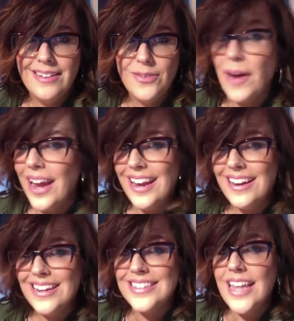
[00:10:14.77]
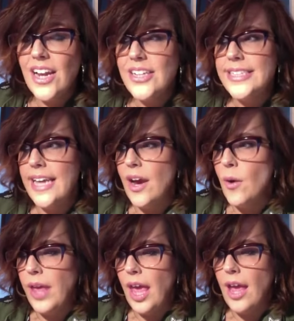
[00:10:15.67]
right? Because then I could say,
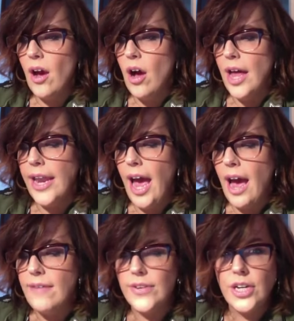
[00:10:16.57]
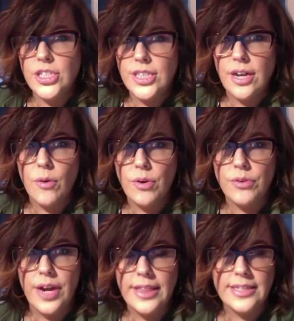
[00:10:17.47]
okay, on average, they're
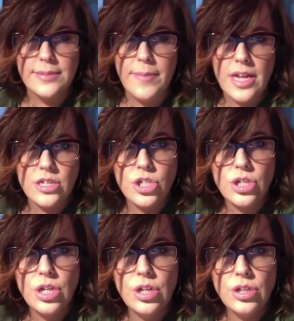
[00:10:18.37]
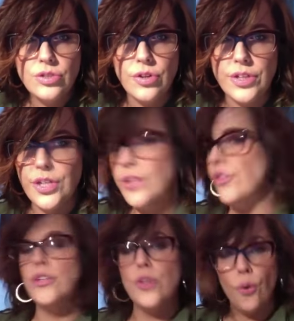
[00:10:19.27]
ordering this much. So I took
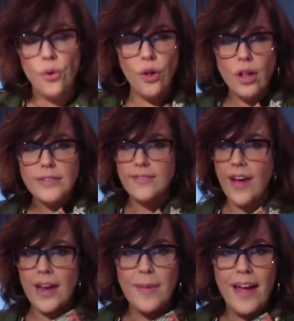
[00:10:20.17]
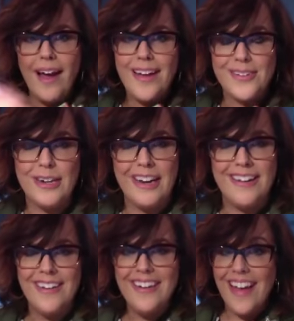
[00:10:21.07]
the total divided by
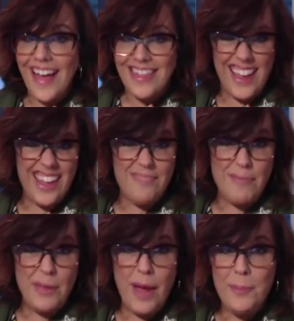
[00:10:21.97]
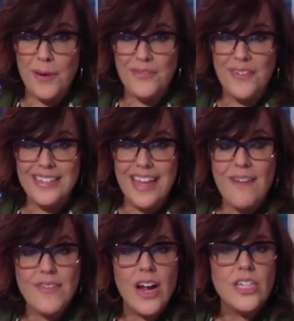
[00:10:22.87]
100, and that gave me my per face
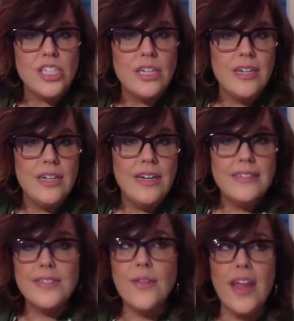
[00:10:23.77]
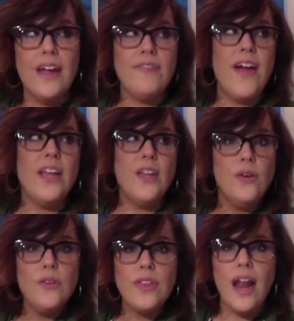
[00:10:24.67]
average. So then if I
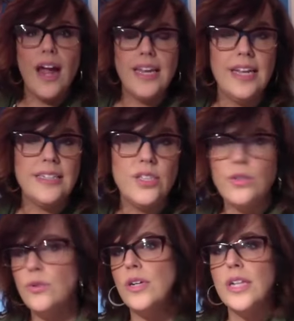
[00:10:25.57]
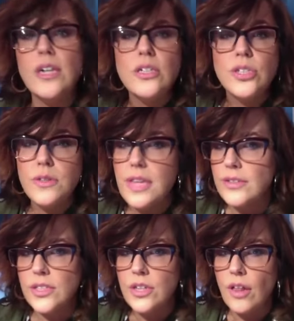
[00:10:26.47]
knew that I needed to clear
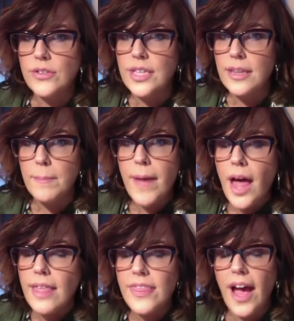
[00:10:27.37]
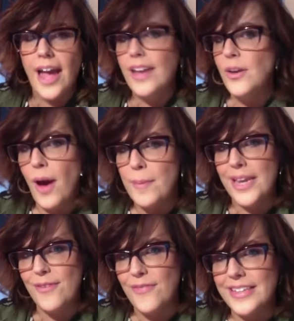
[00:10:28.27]
$2,000 in the month, I knew how
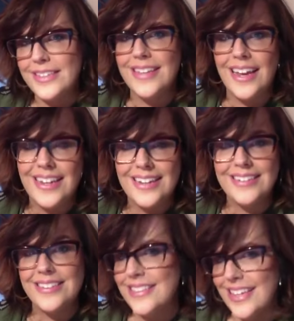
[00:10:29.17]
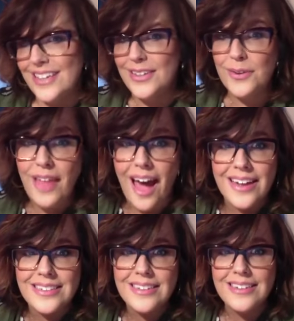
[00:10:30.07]
many faces I needed to see to do
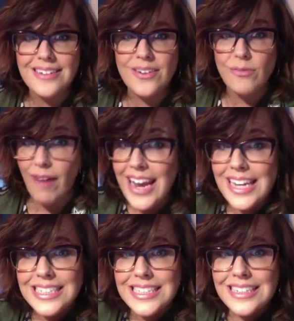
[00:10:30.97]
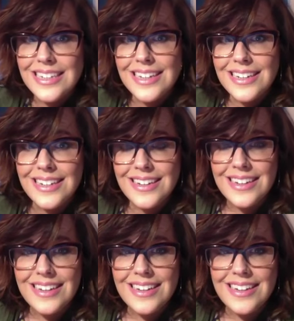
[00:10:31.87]
that, right?
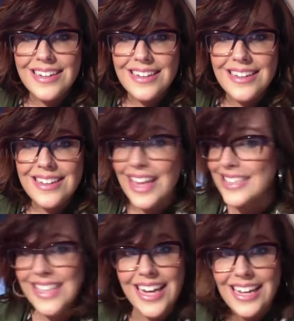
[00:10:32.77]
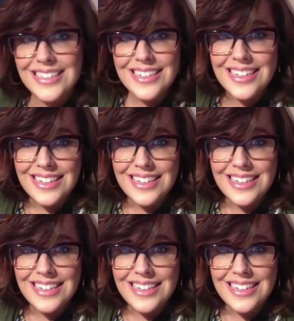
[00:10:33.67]
That's it.